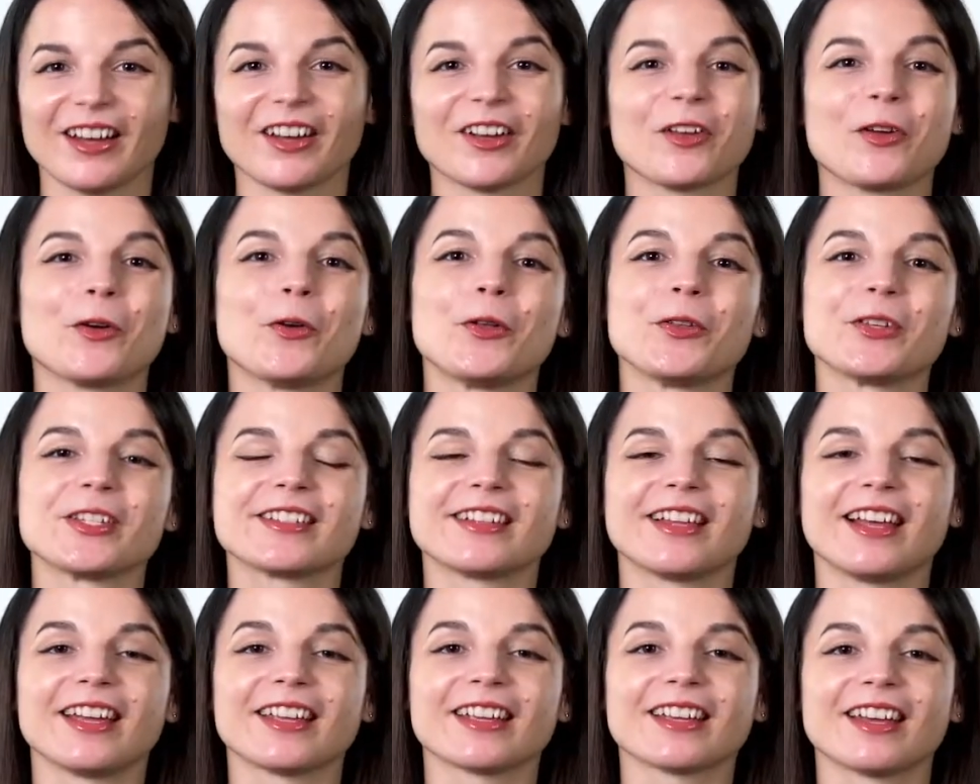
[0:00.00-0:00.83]
Goals
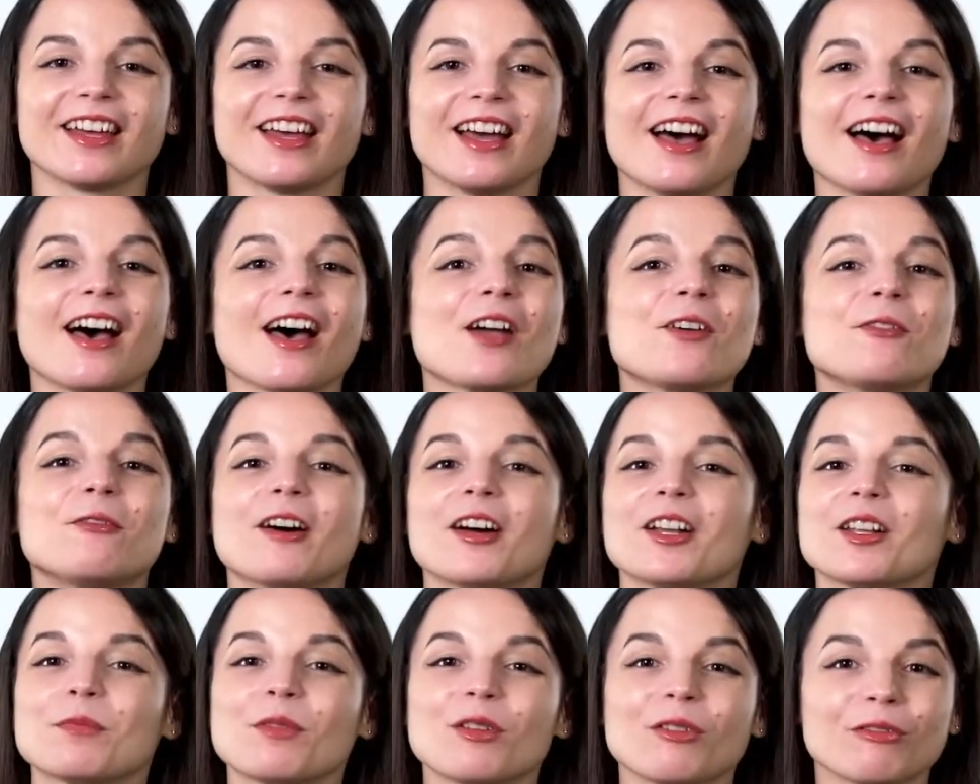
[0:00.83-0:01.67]
like, I
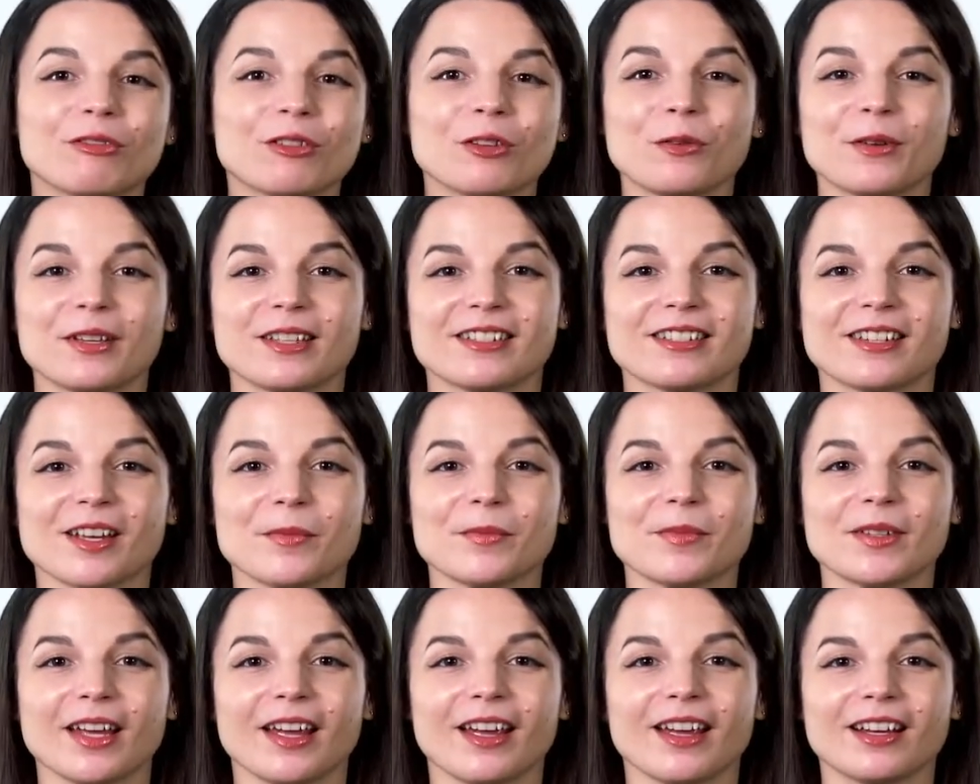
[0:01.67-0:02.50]
want to be fluent
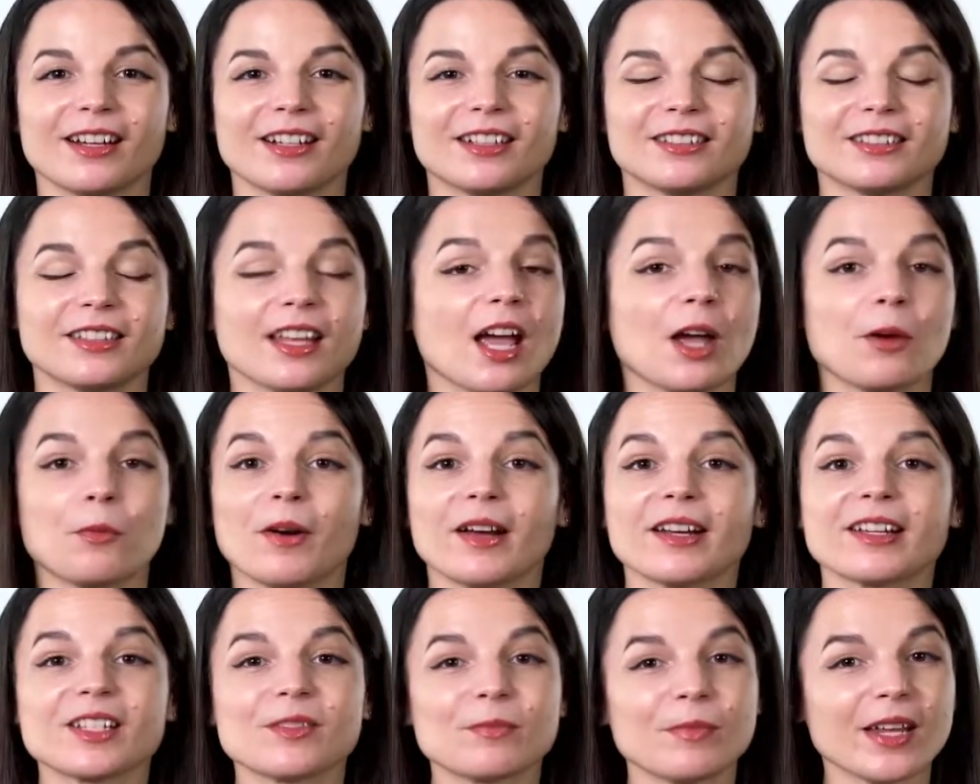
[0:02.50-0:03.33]
someday. I
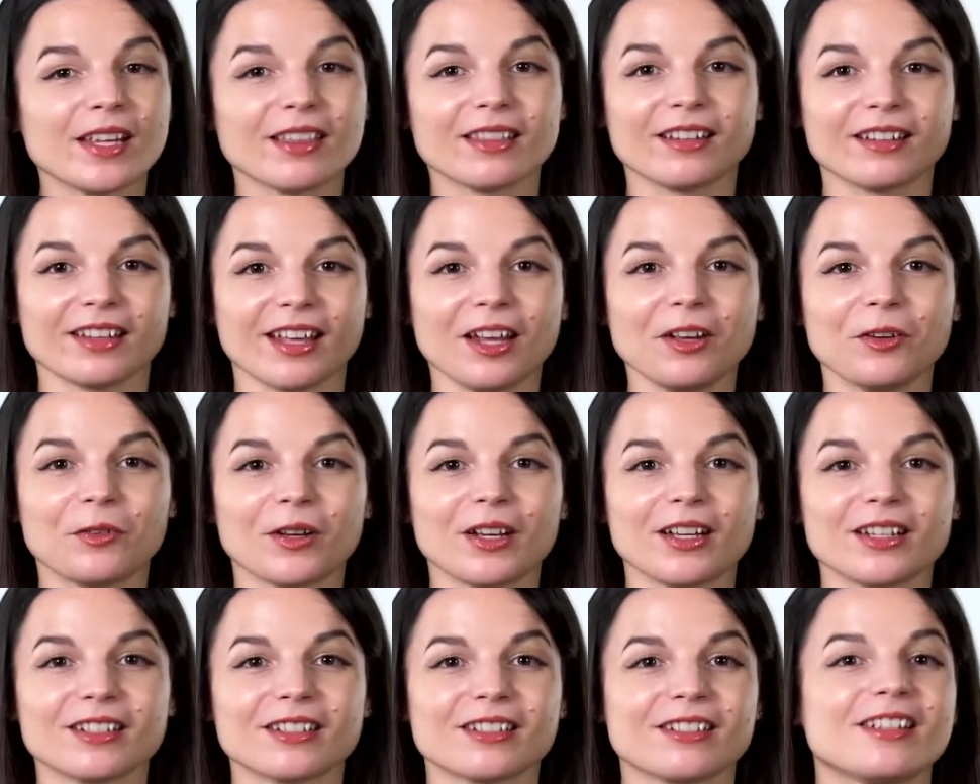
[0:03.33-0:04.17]
want to speak the
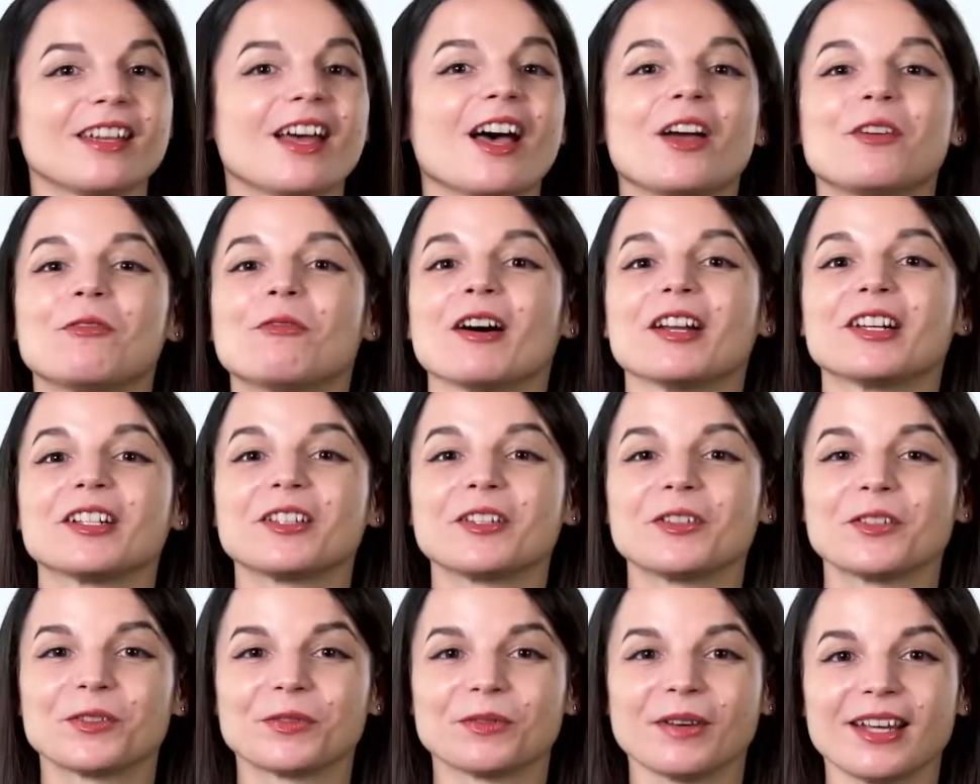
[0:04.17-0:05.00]
language. I want to
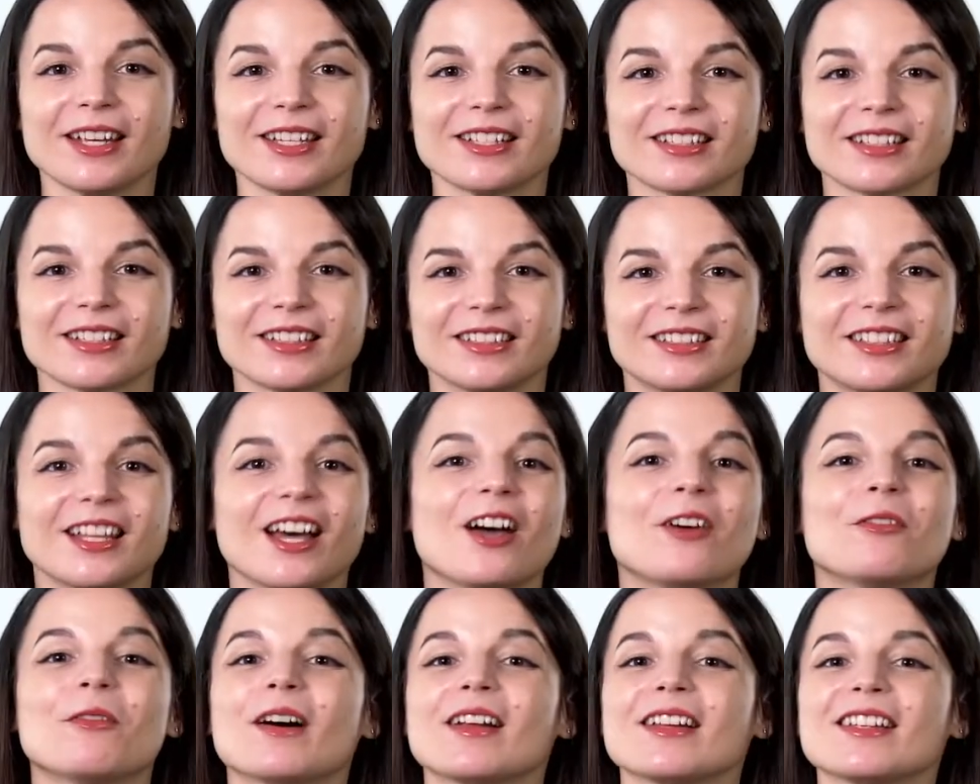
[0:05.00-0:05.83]
lose weight.
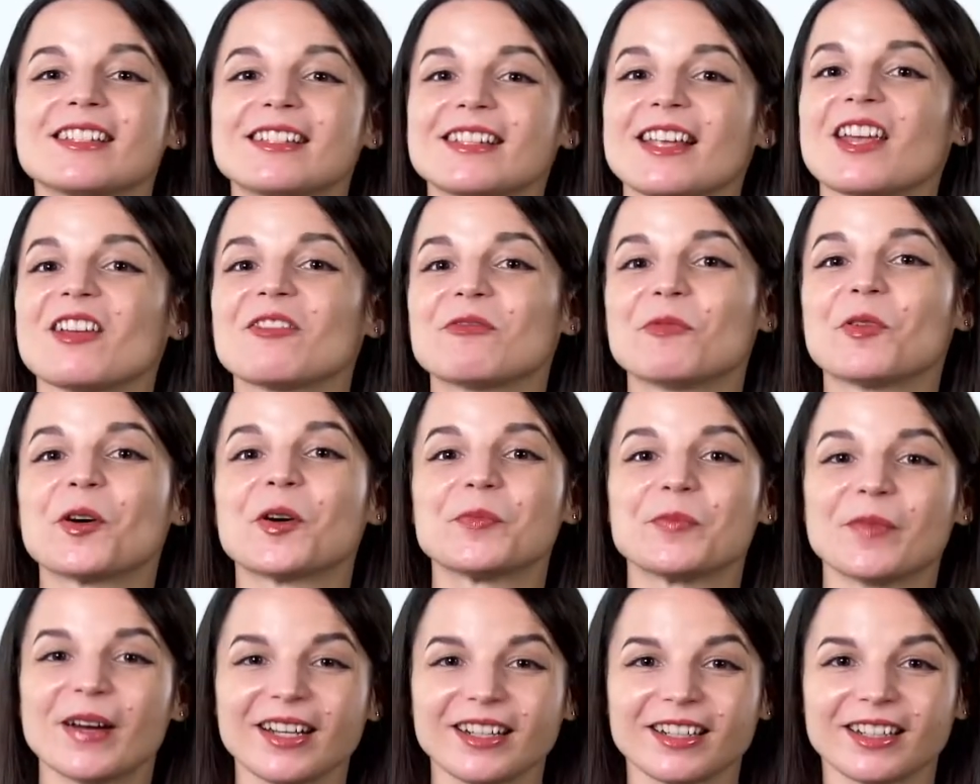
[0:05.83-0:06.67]
I want to save more
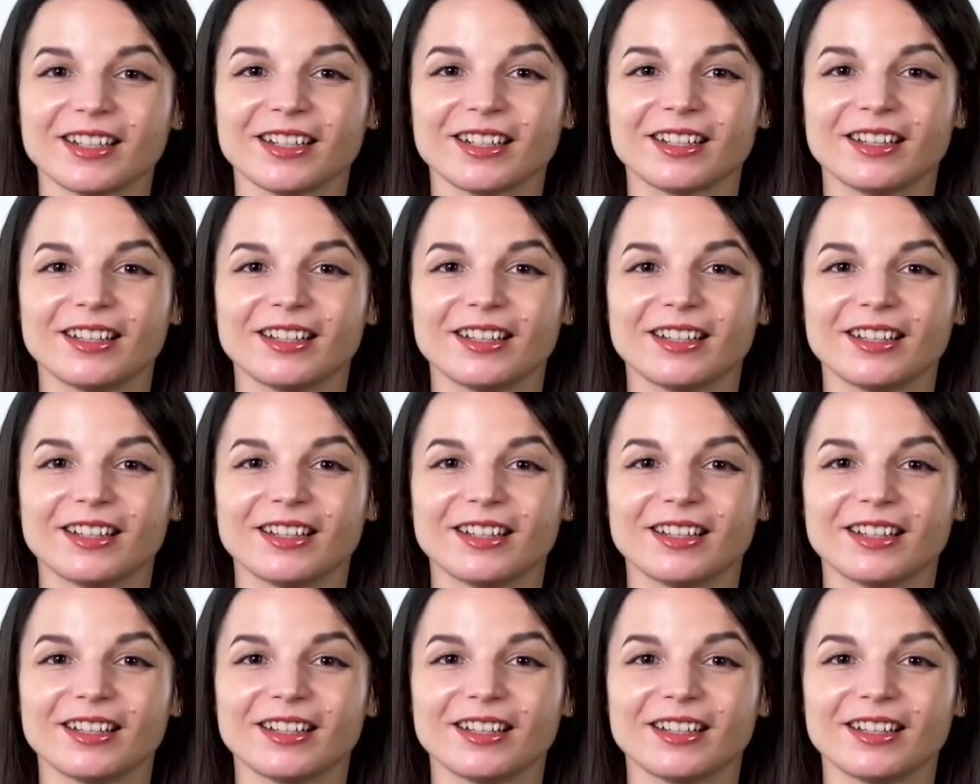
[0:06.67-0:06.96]
money.